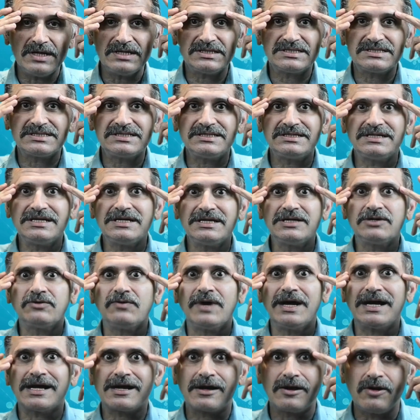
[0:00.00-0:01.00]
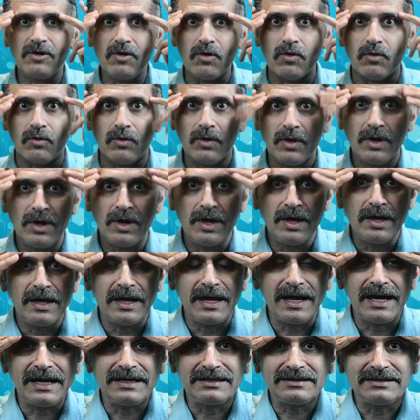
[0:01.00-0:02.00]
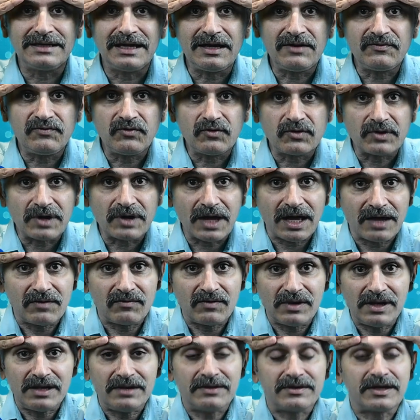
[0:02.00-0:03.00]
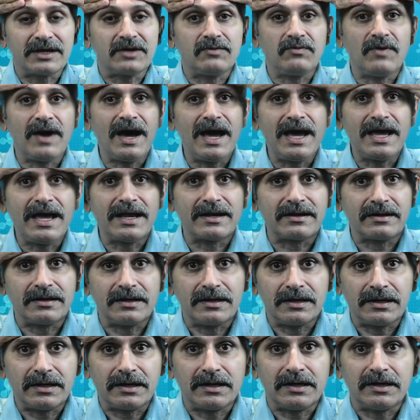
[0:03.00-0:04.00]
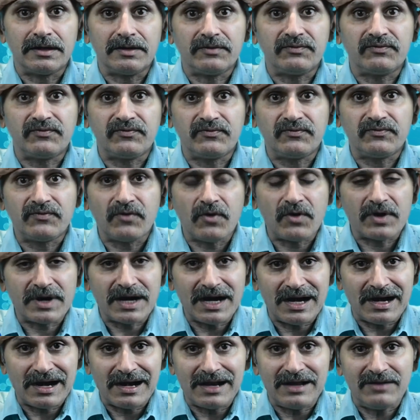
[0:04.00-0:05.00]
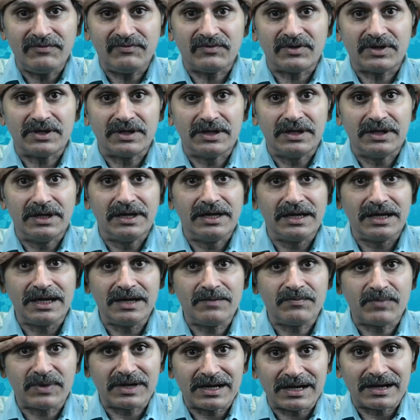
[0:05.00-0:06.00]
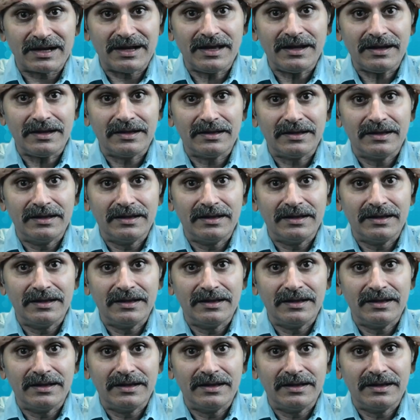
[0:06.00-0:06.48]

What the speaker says: is sitting quite low, and therefore I will require a forehead lift in particular